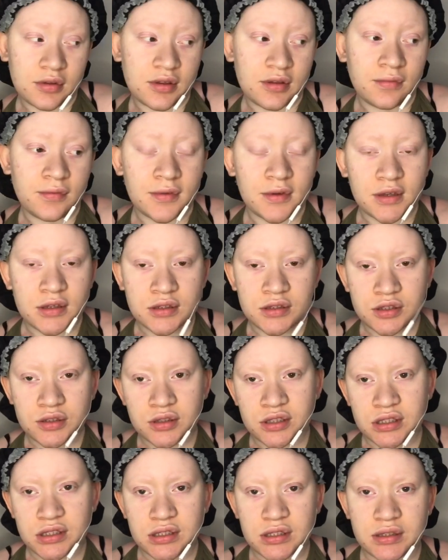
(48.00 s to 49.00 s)
If you're
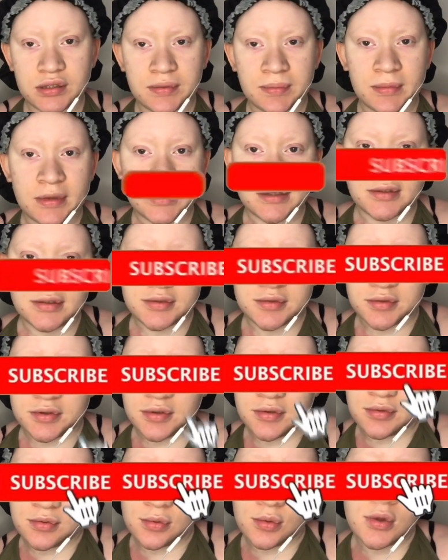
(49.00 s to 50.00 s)
interested, make sure
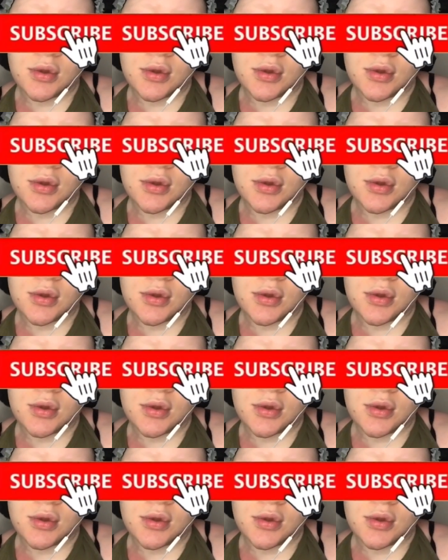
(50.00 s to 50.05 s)
you